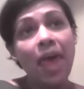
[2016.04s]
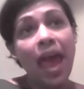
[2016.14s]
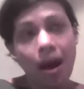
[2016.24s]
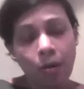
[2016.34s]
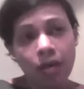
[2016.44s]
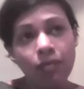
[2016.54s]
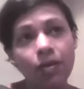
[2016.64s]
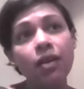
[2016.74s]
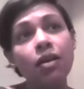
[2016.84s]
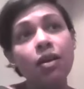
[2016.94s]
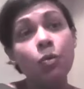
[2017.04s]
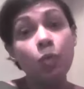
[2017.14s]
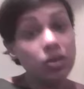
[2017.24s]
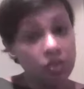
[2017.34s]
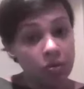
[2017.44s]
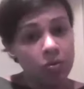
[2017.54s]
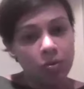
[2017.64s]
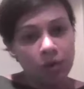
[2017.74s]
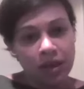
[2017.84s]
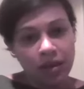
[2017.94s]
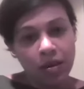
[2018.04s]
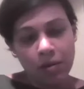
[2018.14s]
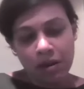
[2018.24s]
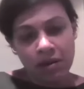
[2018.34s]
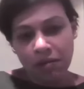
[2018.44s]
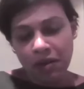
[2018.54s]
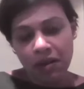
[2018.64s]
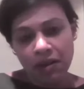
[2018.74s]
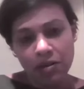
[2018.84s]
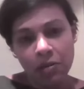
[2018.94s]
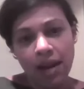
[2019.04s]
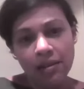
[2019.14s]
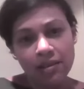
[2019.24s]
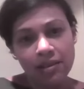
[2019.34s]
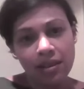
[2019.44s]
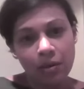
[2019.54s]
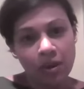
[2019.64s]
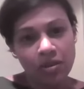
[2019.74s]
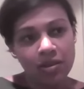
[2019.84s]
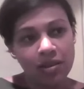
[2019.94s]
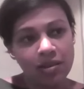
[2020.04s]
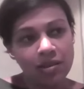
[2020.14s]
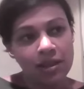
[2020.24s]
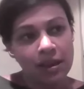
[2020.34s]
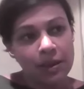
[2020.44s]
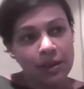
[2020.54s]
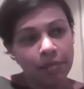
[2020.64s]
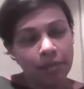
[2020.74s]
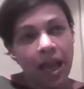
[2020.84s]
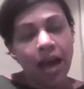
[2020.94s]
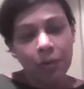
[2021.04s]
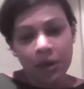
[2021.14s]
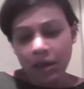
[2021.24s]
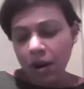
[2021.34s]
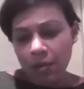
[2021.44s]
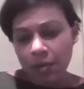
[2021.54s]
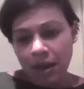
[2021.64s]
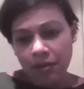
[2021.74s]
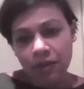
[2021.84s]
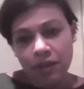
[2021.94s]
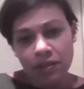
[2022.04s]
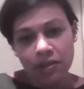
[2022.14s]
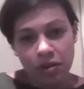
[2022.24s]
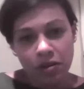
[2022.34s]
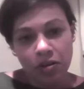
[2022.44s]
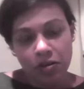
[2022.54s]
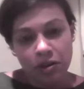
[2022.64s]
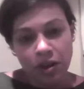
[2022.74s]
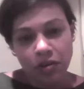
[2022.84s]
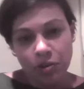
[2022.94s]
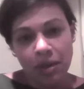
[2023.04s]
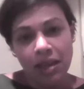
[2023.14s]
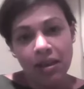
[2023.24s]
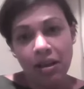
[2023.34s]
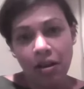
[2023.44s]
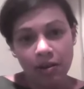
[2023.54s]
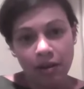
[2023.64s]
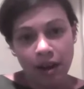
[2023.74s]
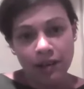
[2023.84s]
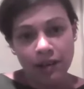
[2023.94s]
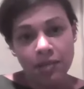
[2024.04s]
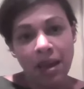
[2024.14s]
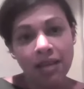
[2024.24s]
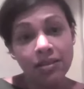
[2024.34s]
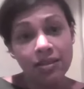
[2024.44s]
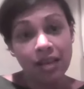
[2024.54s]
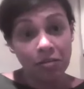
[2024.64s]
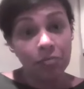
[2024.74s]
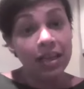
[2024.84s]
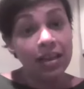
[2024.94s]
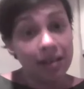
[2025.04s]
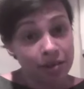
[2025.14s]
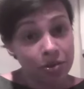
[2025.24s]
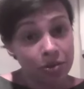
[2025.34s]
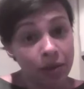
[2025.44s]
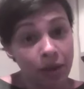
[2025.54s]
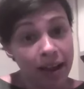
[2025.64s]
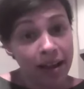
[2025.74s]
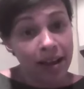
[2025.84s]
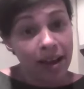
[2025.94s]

However, we do already curb it in various ways. And so the question is, how do we accommodate for this new social media online space in a regulatory way?